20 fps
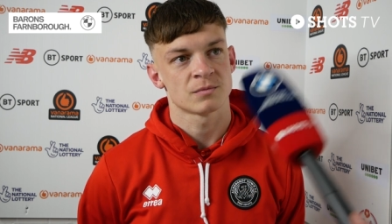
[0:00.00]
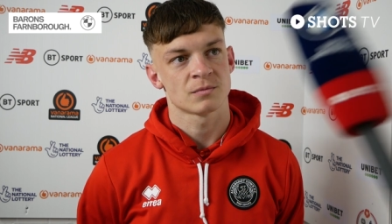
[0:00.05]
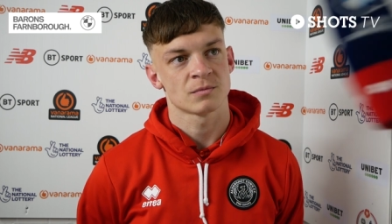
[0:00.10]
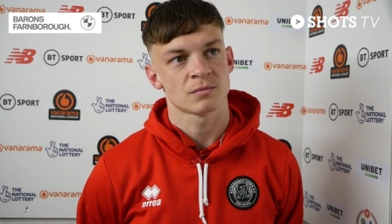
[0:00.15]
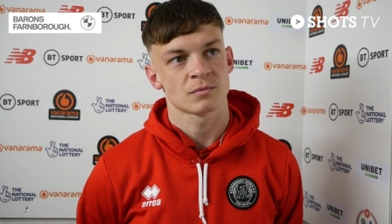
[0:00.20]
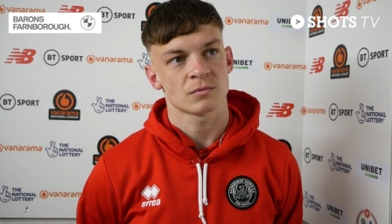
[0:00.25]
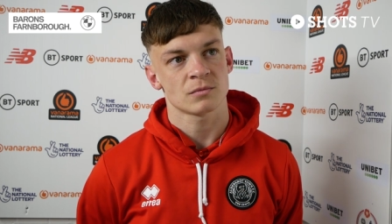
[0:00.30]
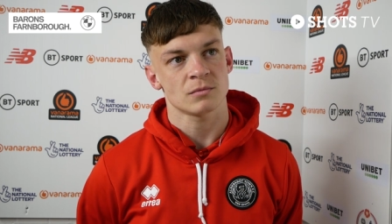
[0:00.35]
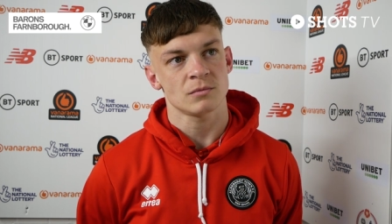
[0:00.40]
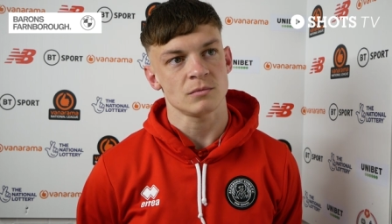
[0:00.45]

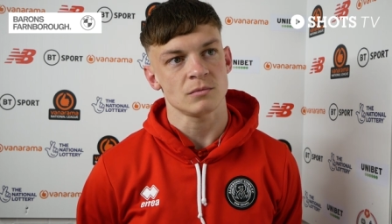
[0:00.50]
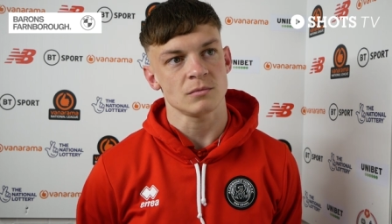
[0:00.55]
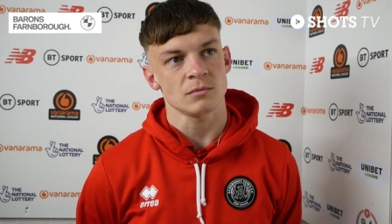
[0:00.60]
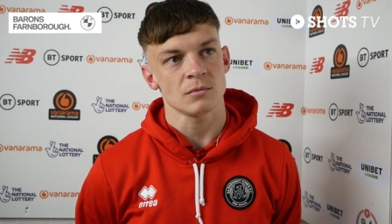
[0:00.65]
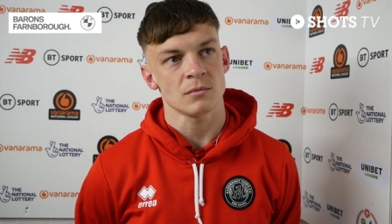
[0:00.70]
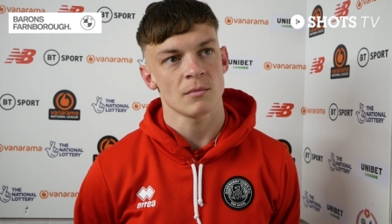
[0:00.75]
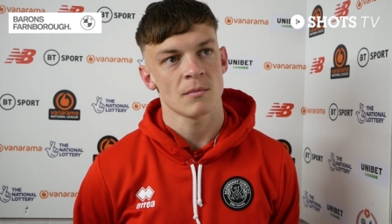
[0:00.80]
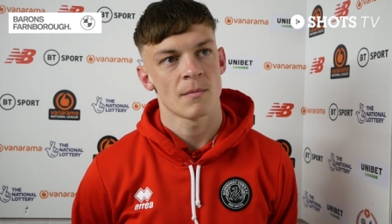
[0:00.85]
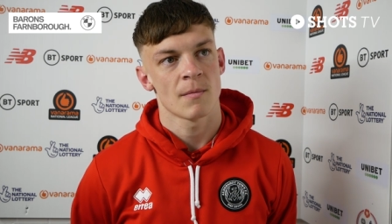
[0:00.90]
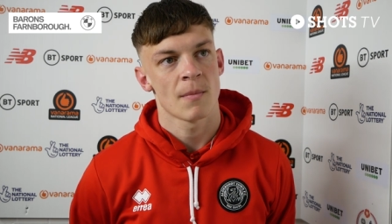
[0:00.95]
Obviously, like you
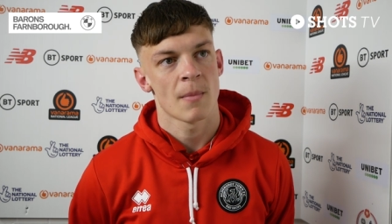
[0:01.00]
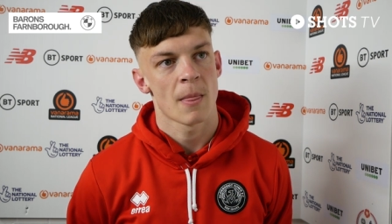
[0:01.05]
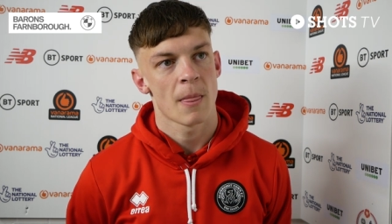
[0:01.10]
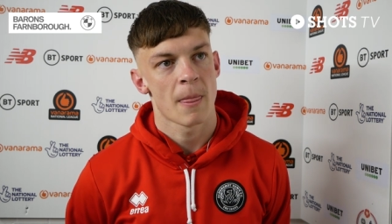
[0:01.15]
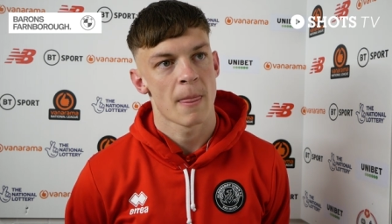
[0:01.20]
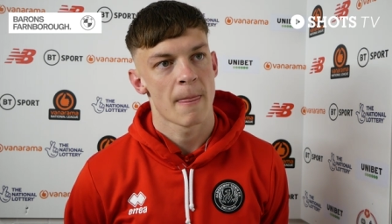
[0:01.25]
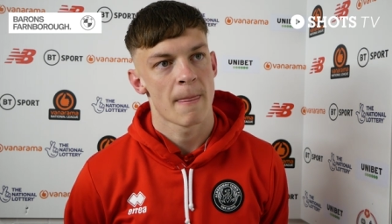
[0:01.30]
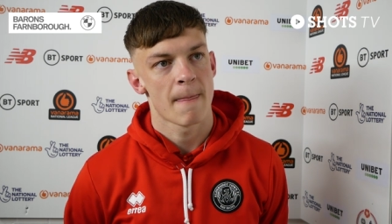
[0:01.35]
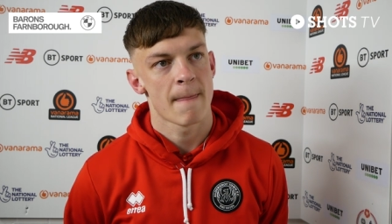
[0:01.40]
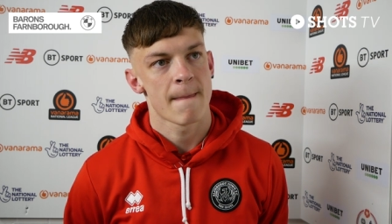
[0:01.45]
said, it was a
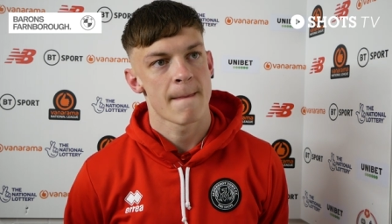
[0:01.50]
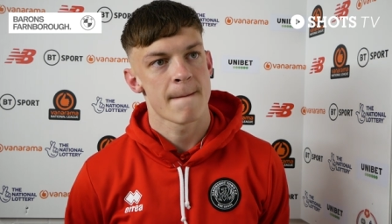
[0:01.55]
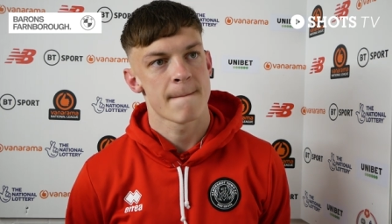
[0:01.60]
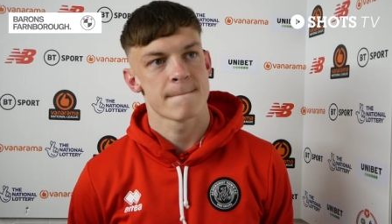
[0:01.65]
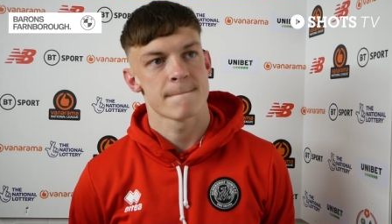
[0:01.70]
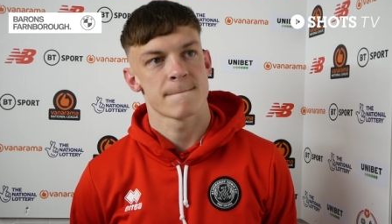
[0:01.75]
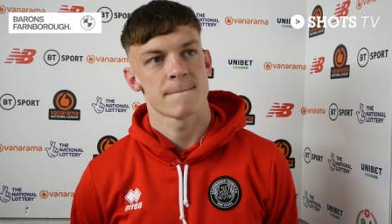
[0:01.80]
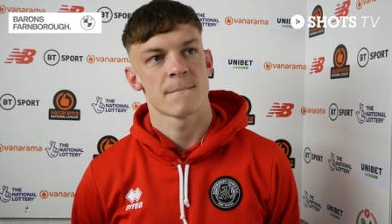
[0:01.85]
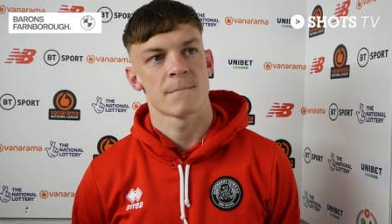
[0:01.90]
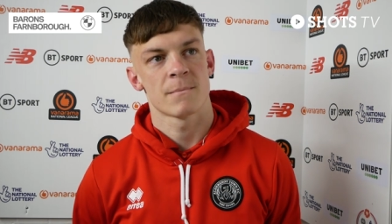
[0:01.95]
really
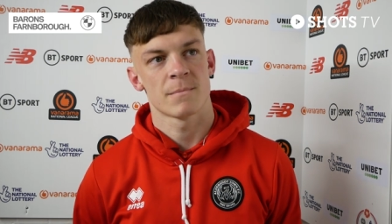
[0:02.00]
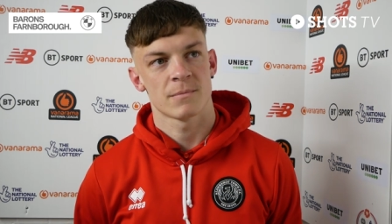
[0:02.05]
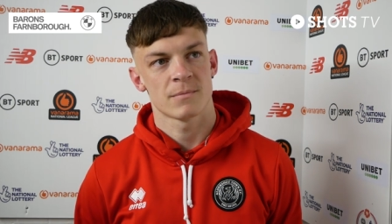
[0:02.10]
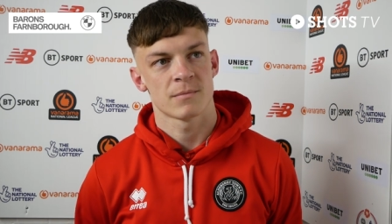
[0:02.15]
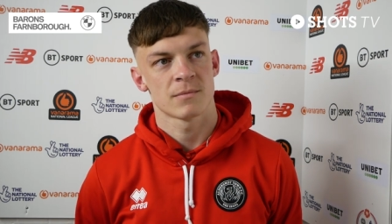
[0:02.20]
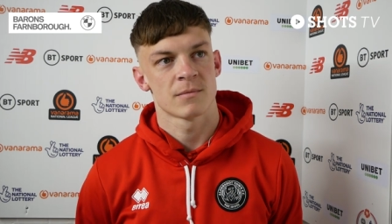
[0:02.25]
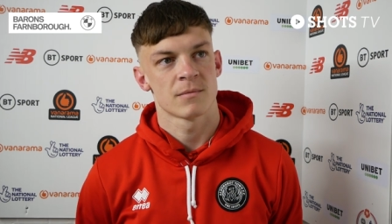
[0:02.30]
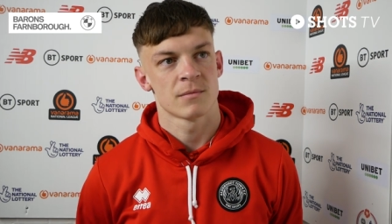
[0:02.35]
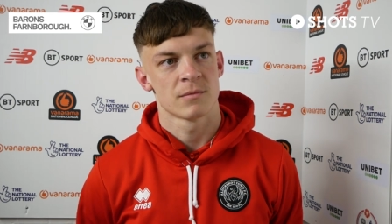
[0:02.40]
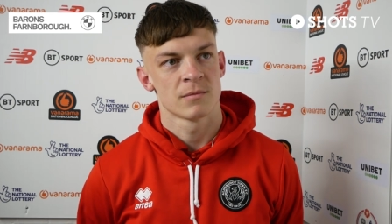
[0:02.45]
difficult and
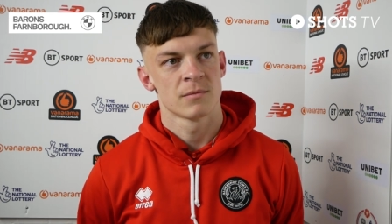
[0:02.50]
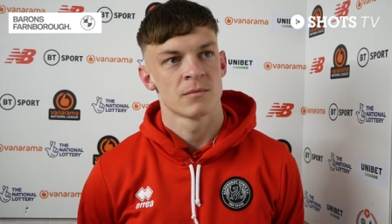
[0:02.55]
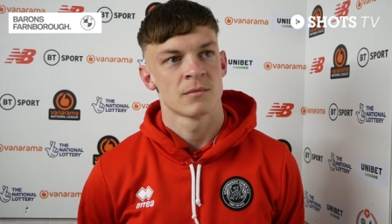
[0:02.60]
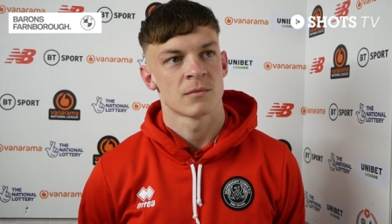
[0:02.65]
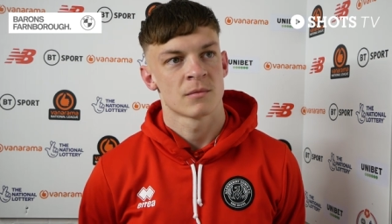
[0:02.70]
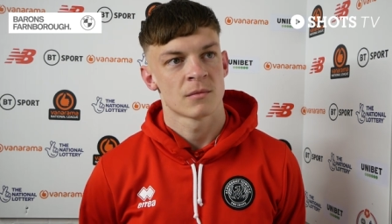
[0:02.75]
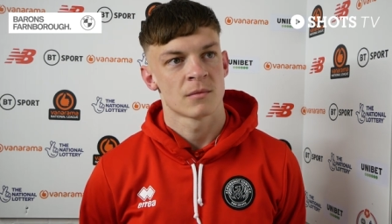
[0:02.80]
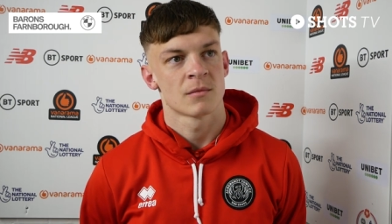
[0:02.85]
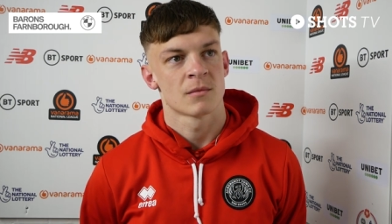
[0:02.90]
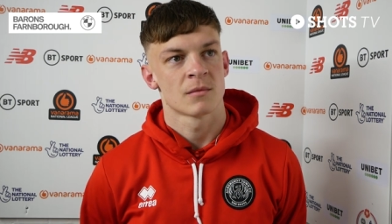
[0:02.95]
disappointing start.